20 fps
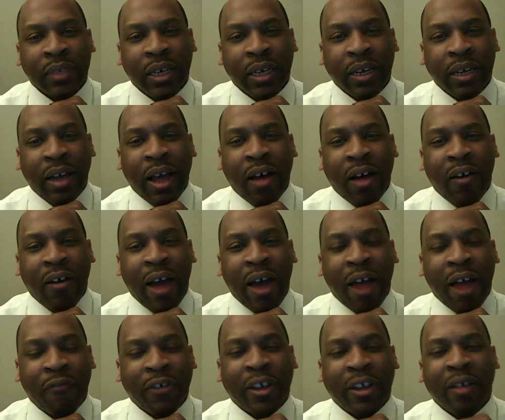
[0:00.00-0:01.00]
and how
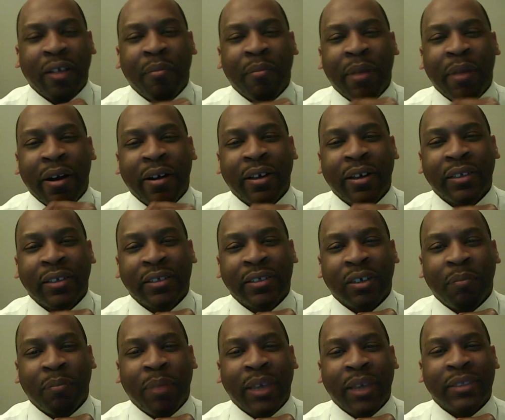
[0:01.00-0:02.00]
African Americans
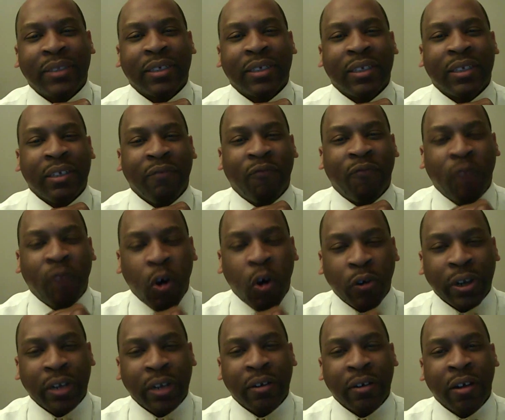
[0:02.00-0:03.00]
are basically
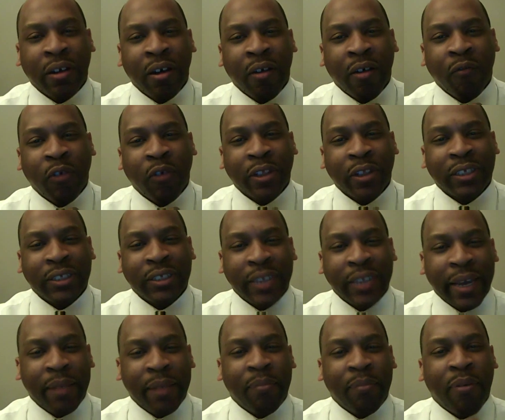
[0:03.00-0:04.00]
voting for the
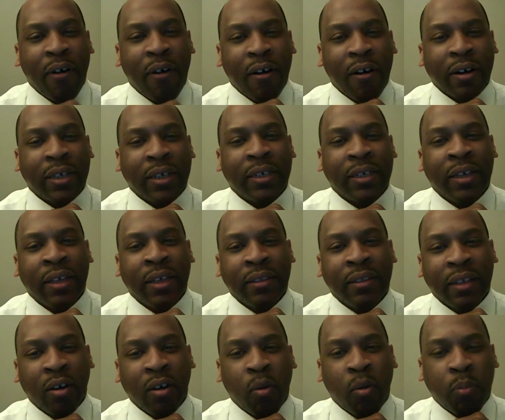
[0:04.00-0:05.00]
same party
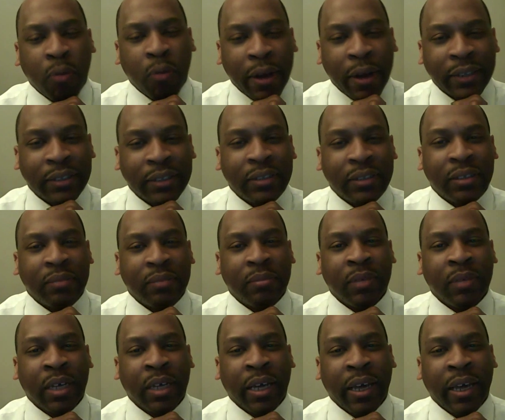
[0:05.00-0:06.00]
that oppressed
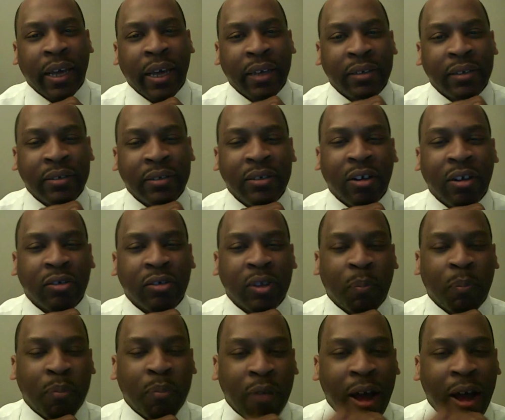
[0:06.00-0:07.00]
them and,
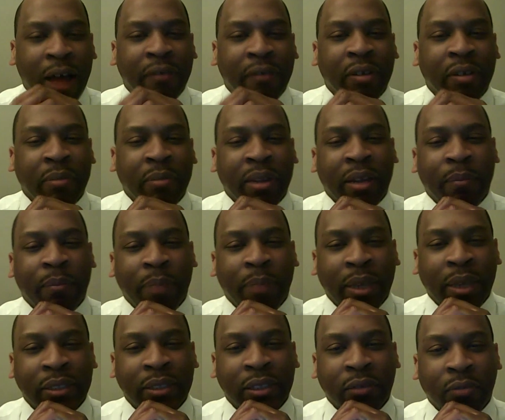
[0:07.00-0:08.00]
deprived them of their
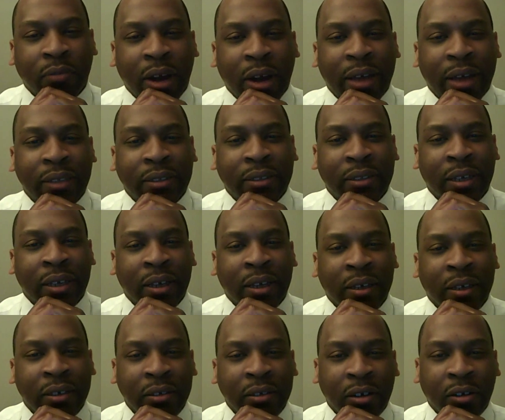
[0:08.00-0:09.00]
basic rights.
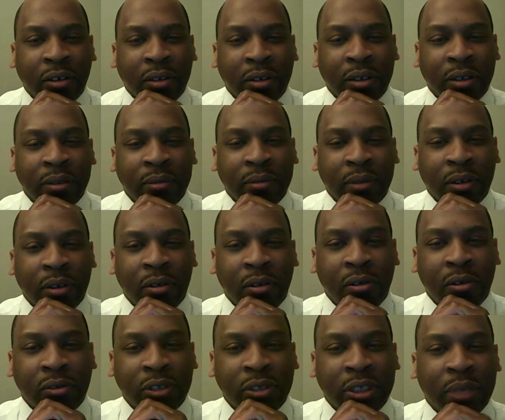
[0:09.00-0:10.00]
The
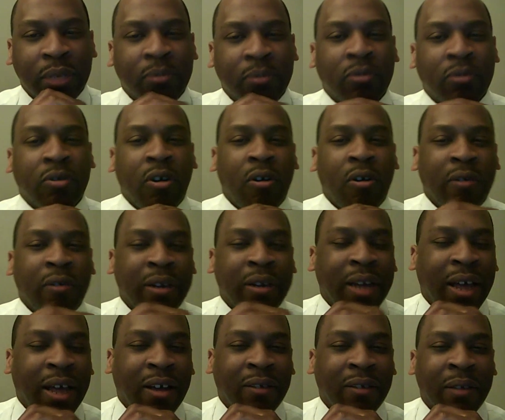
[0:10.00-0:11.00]
whole Jim Crow, and
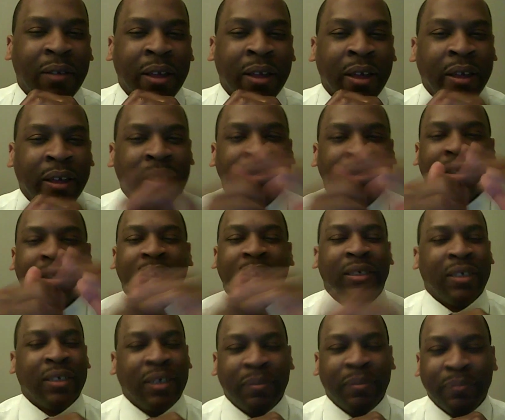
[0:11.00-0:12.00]
how
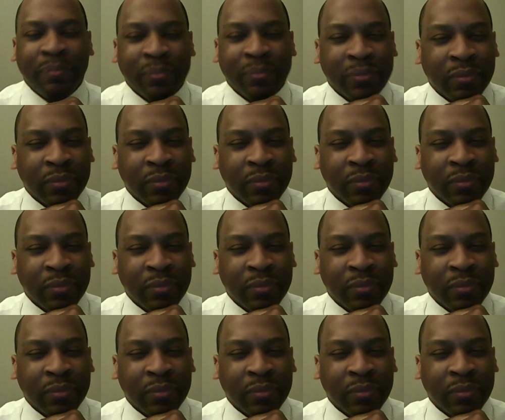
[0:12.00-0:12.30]
the